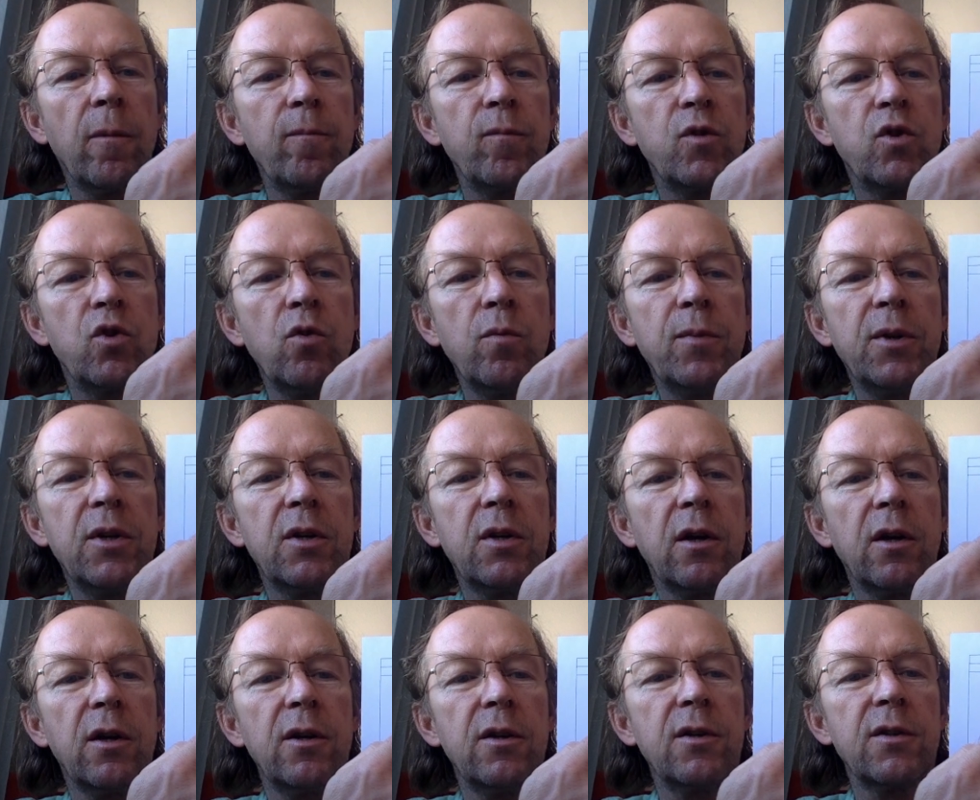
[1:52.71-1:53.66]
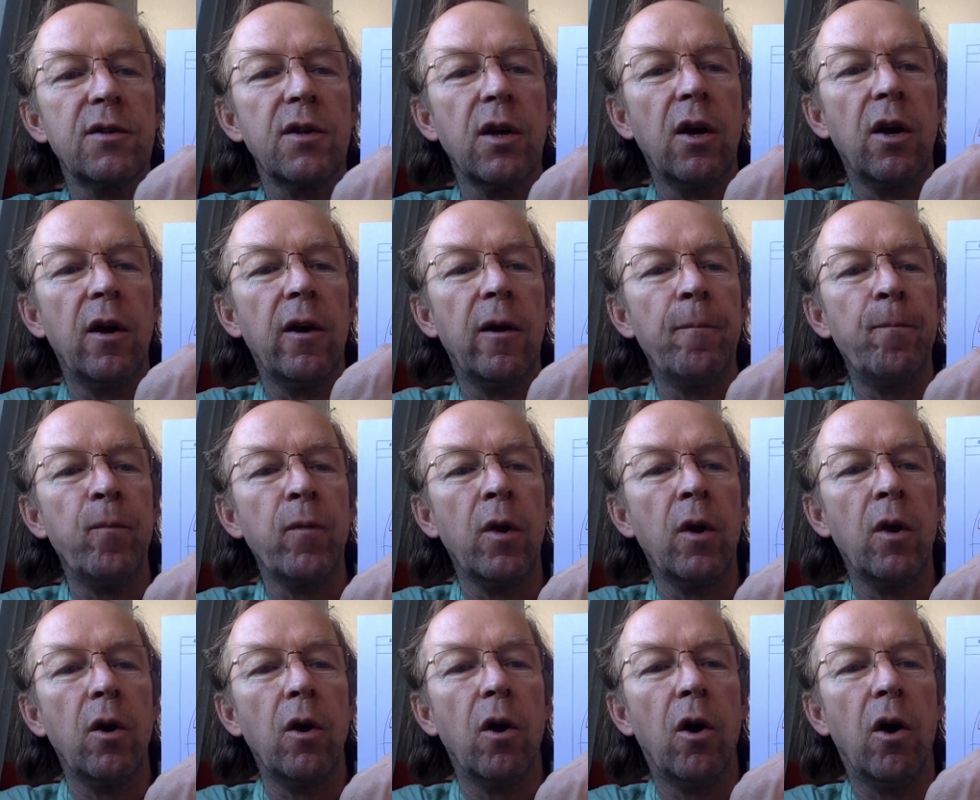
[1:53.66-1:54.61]
Jupiter is
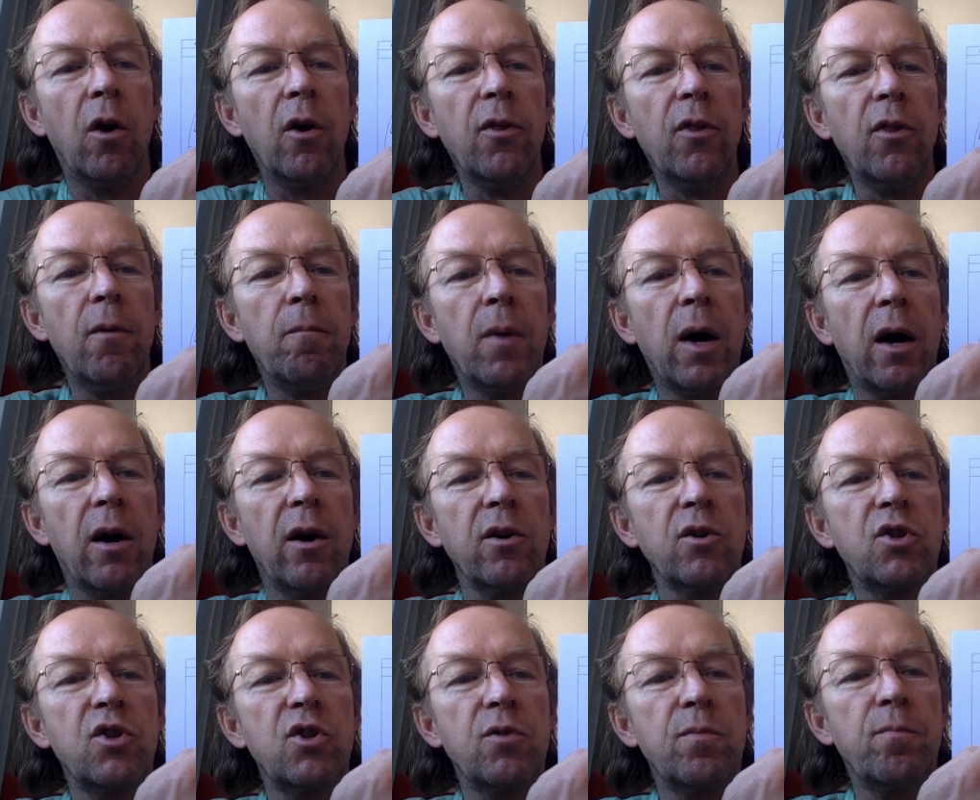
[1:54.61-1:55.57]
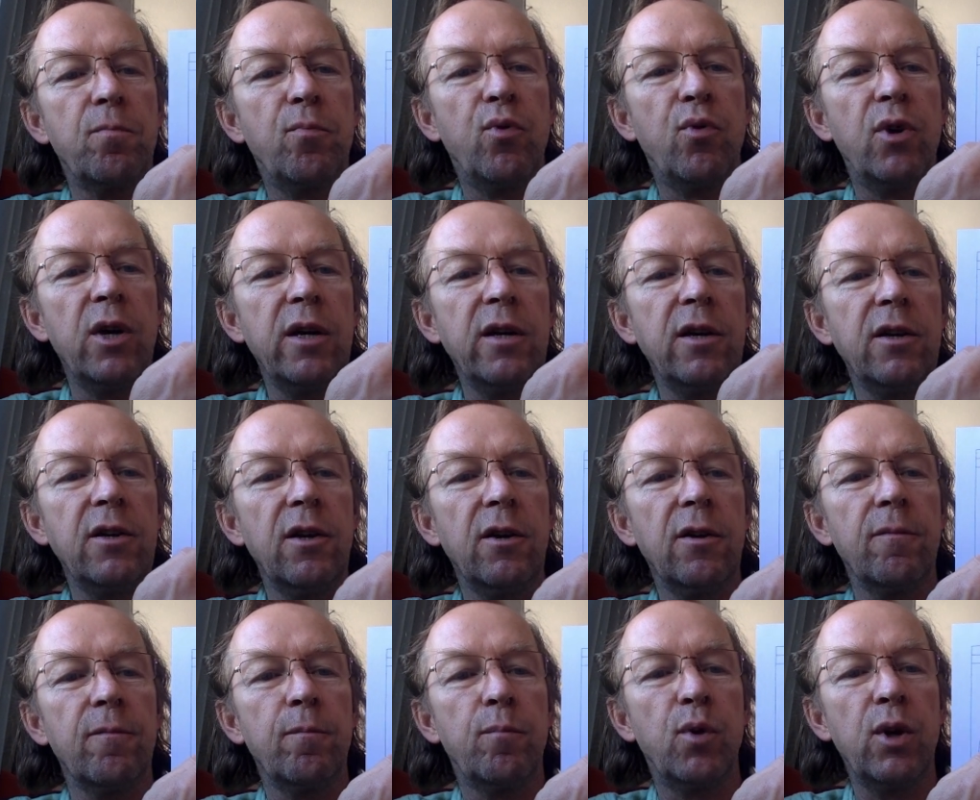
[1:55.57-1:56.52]
on the march
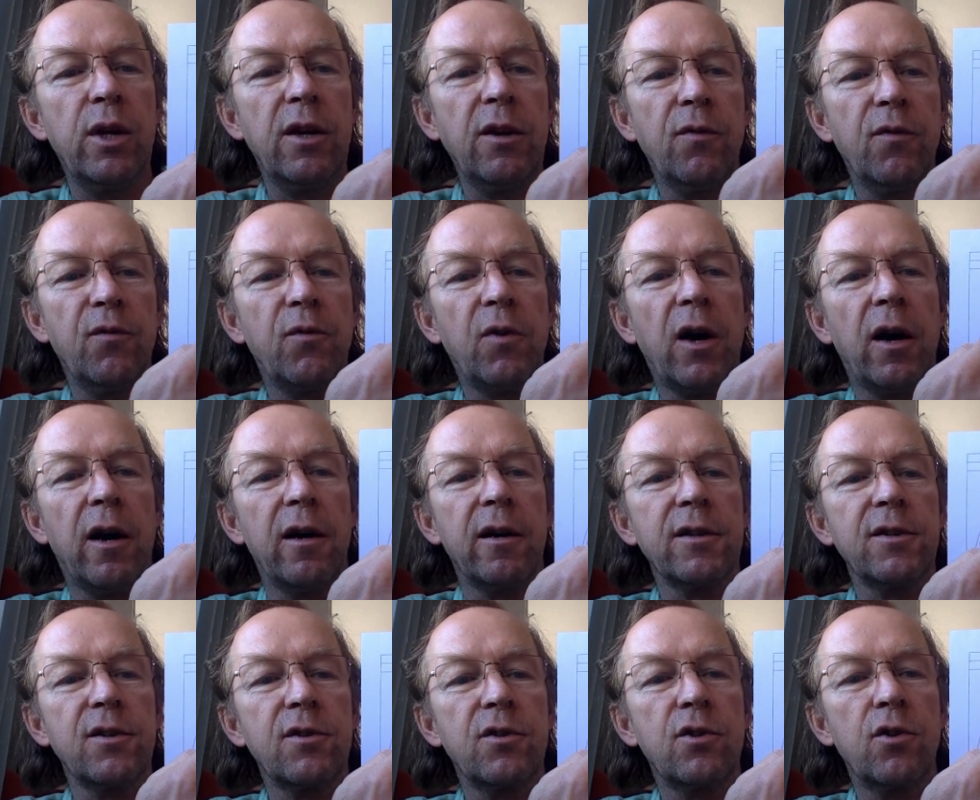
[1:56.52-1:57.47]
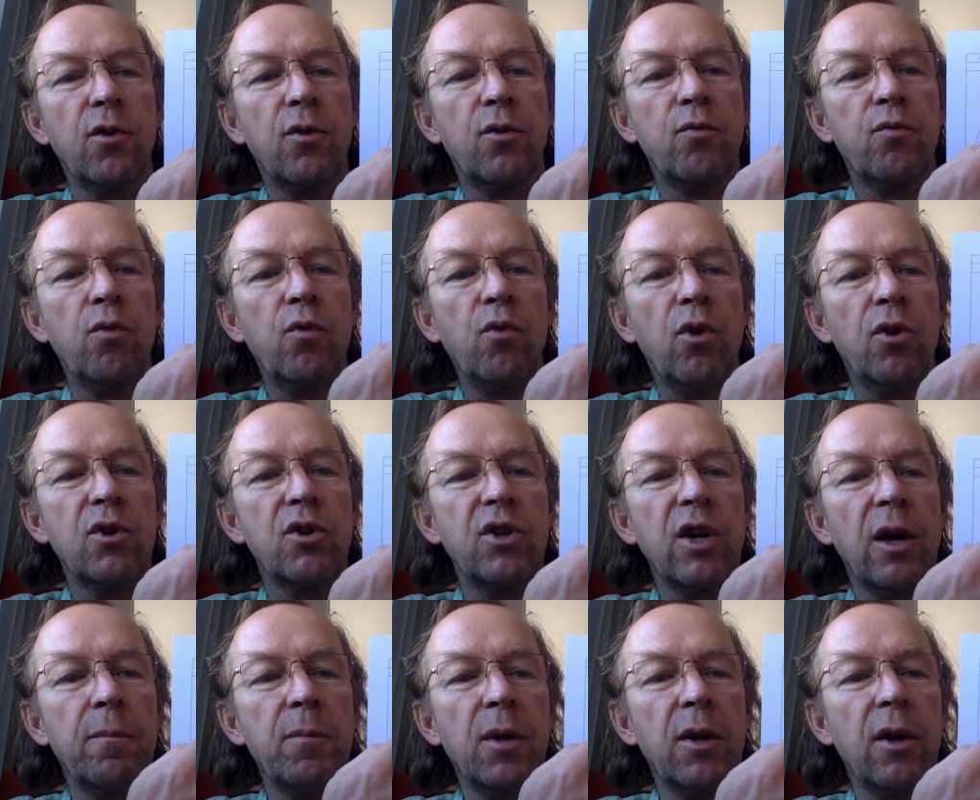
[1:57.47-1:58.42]
pretty fast through the
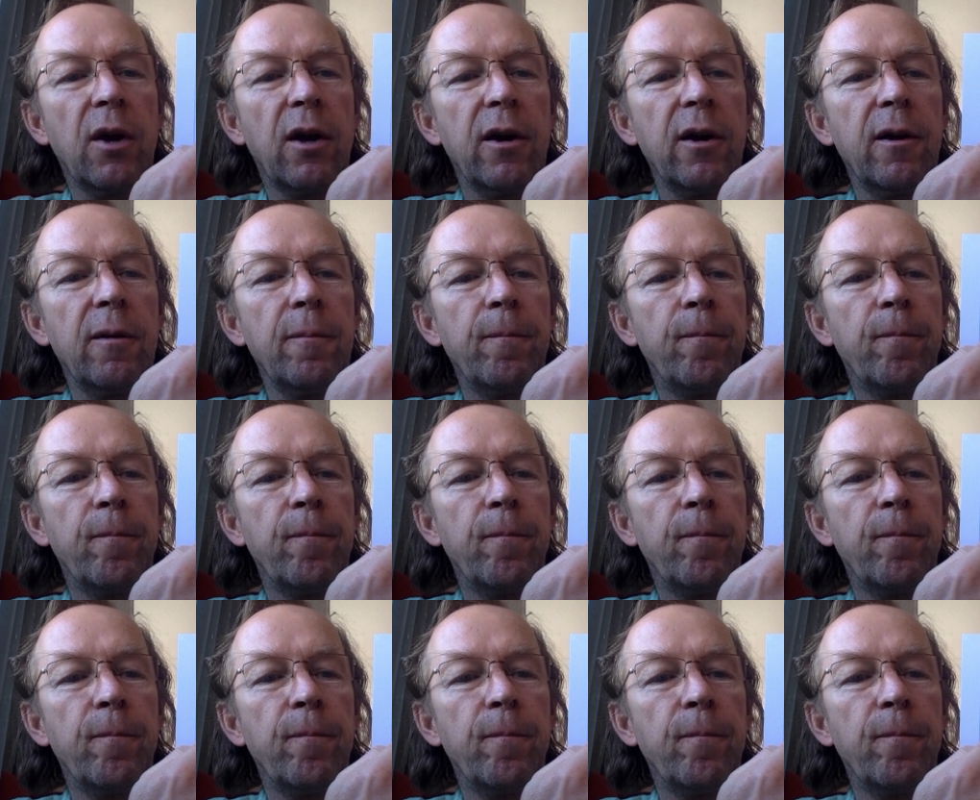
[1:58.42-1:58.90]
Gemini